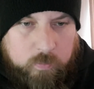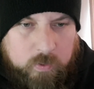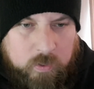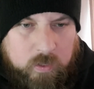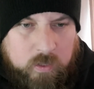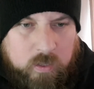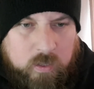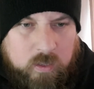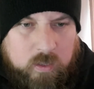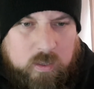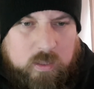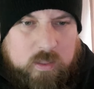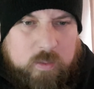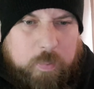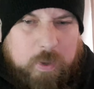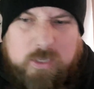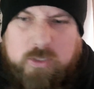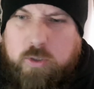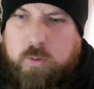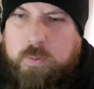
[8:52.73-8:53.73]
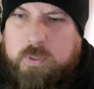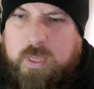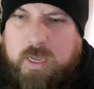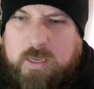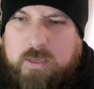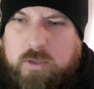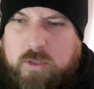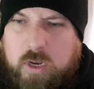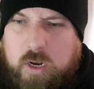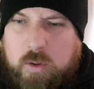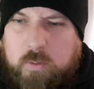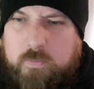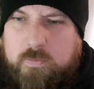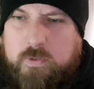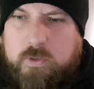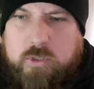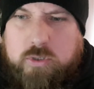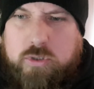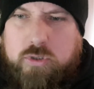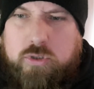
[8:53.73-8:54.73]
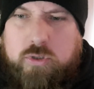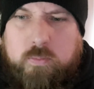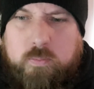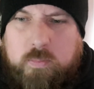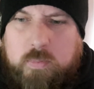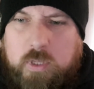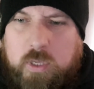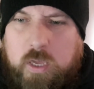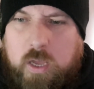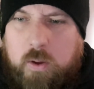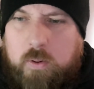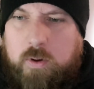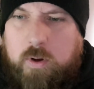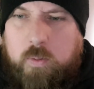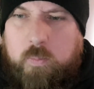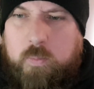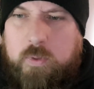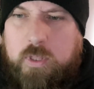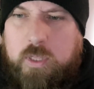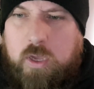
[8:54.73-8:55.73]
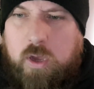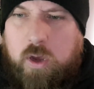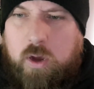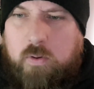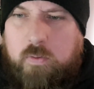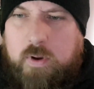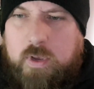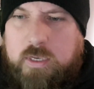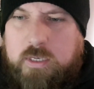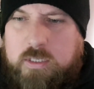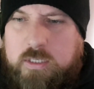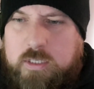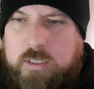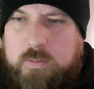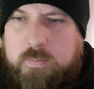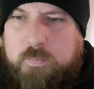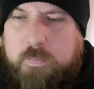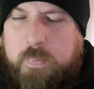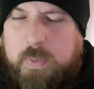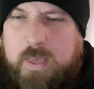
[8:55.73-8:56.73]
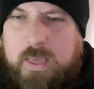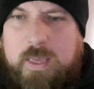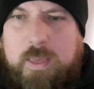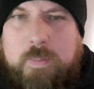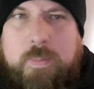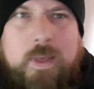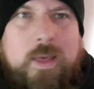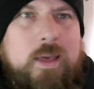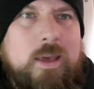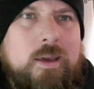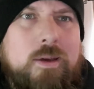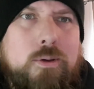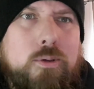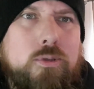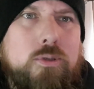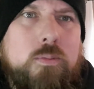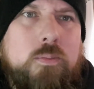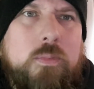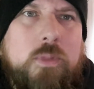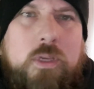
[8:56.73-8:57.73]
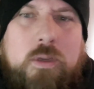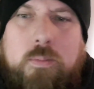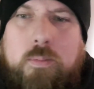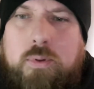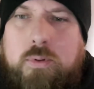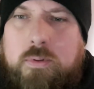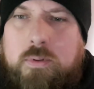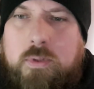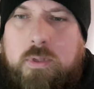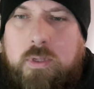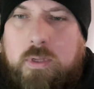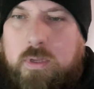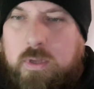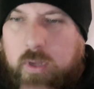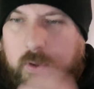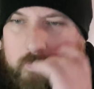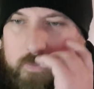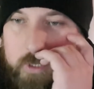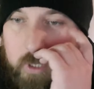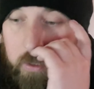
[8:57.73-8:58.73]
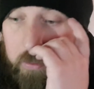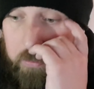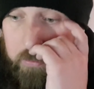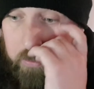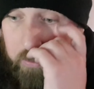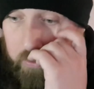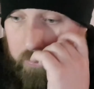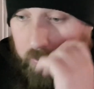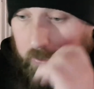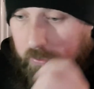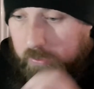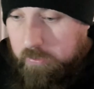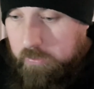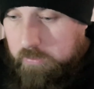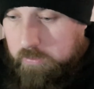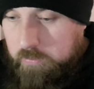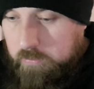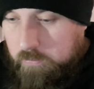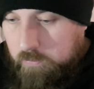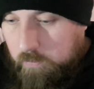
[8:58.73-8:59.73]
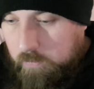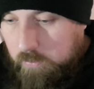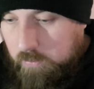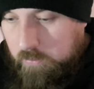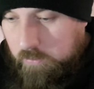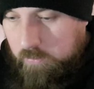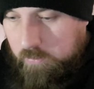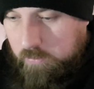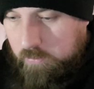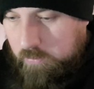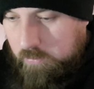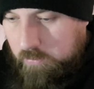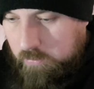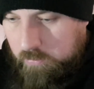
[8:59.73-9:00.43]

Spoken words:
In the past couple of days, I don't know if there's something going on with the RSPB or something, but I've sold, I think it's one.